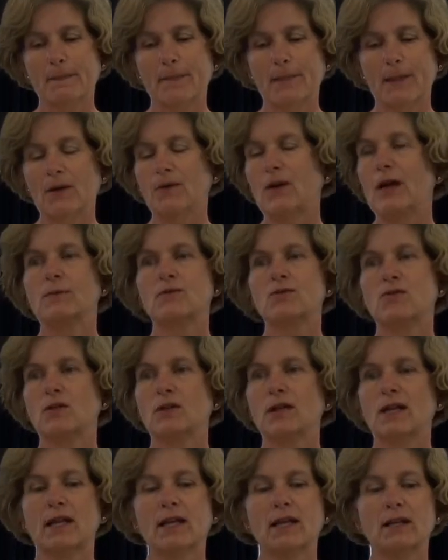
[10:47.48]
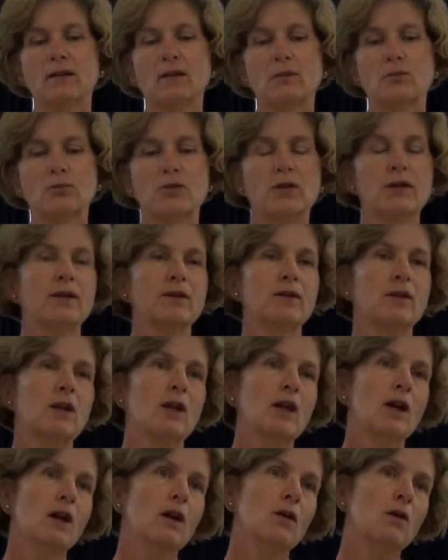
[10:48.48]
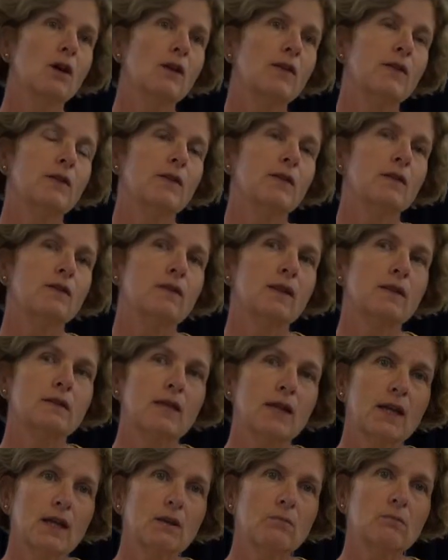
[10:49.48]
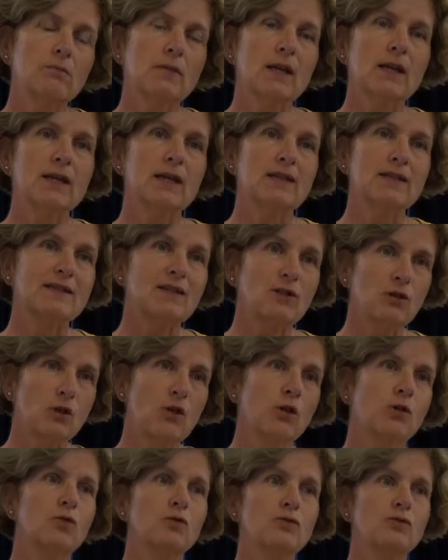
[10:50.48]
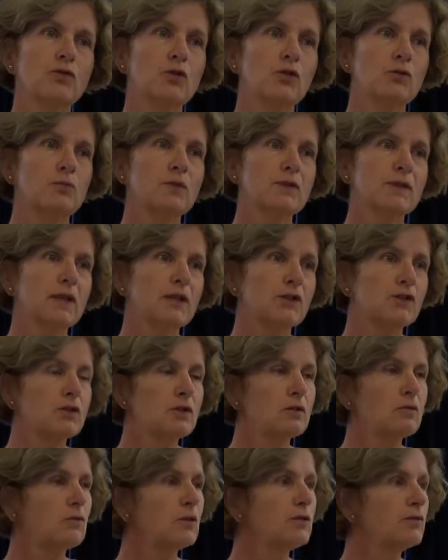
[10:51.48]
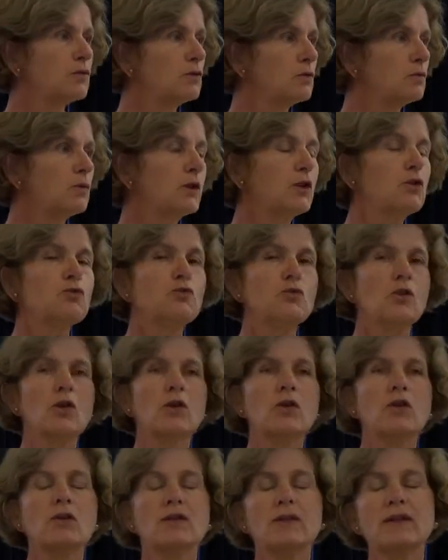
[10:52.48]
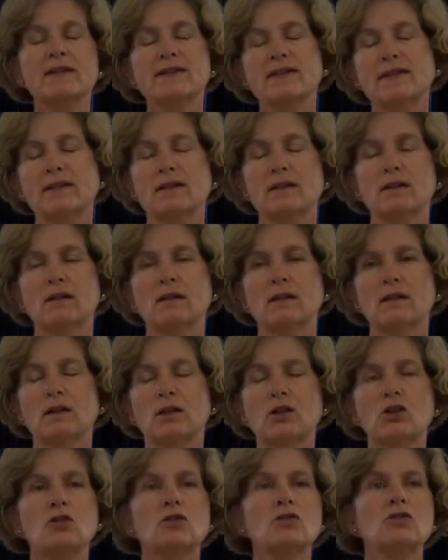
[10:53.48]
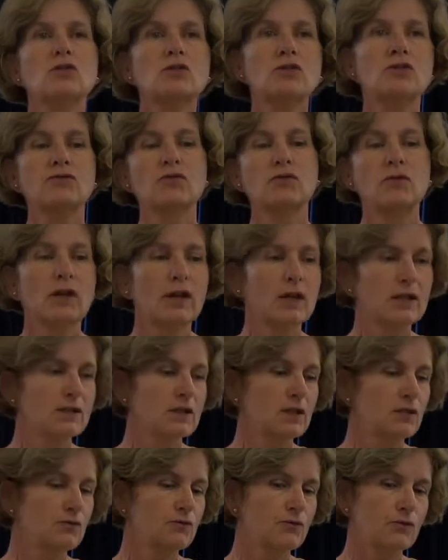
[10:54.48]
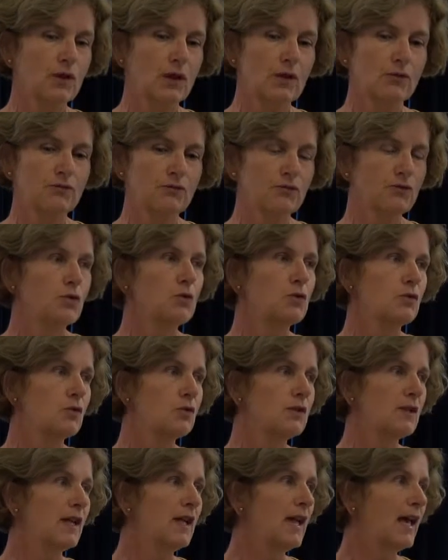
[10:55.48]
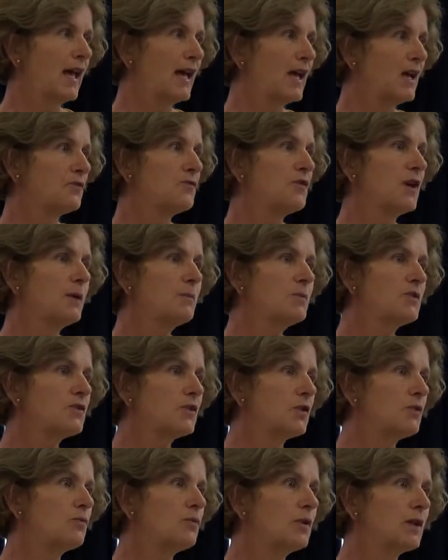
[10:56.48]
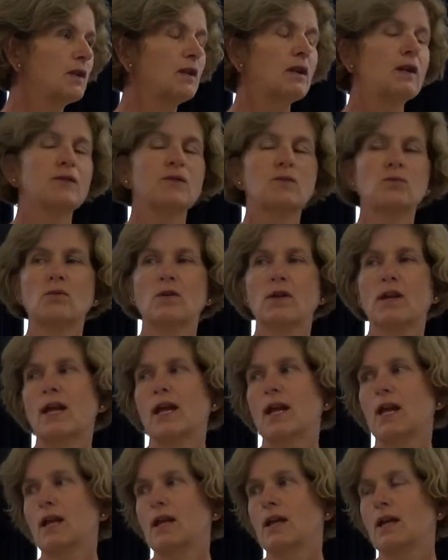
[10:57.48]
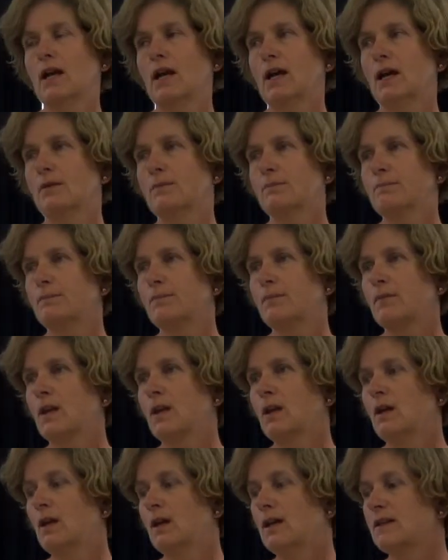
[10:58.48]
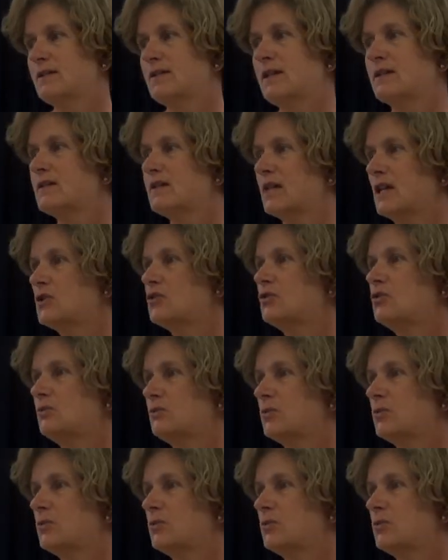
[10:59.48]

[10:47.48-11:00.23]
they were absolutely brilliant. The theme is local food production. We grow this huge variety of food, and our farmers don't realise what a sensational